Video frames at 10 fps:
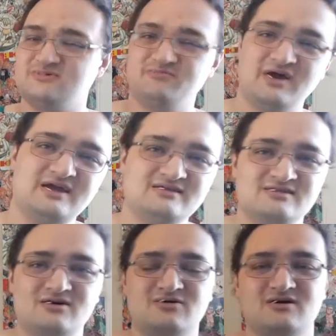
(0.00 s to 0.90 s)
painting
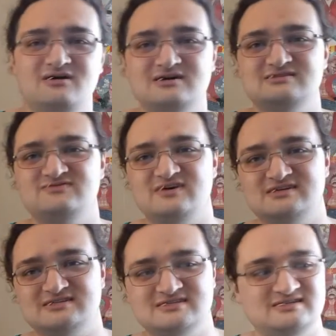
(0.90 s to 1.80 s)
the Hokage's
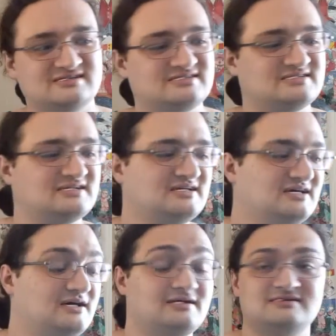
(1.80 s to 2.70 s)
faces,
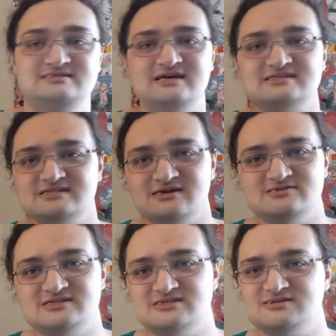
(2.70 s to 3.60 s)
uh, sexy no
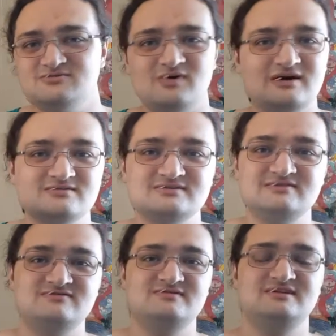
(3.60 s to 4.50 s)
jutsu, what else
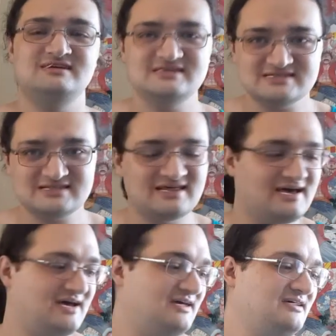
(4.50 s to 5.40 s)
even is
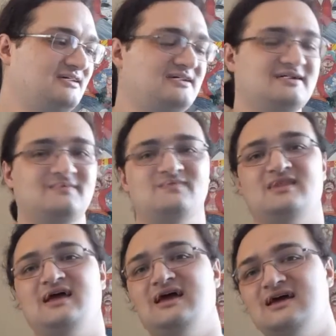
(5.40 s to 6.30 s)
that?
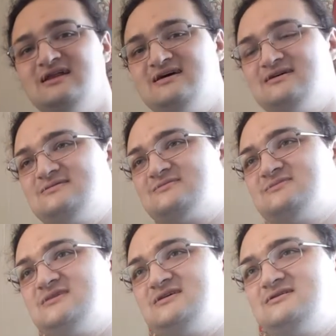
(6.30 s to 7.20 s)
And,
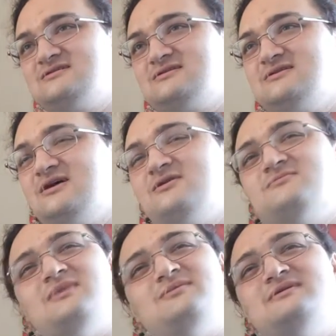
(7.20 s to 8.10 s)
you know,
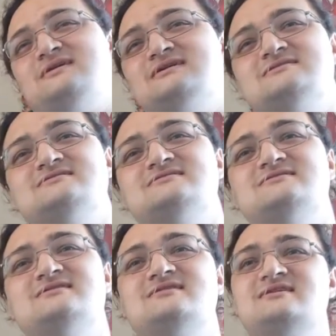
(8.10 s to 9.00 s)
maybe he gets,
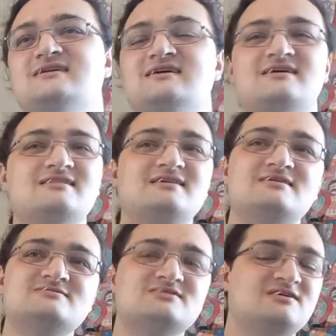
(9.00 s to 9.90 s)
uh, it
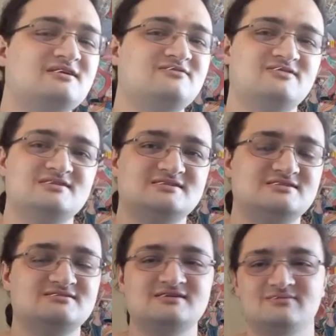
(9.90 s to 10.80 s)
continues on even in the
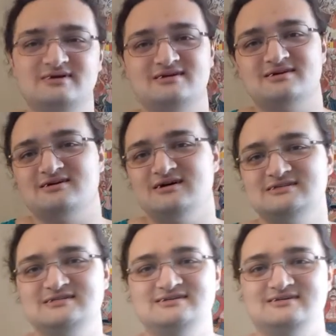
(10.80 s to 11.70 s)
series. I mean,
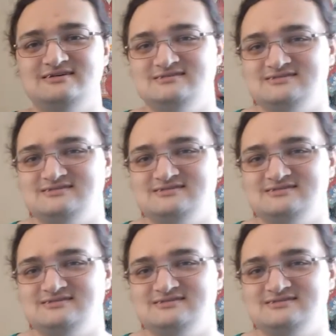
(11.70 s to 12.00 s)
Kakashi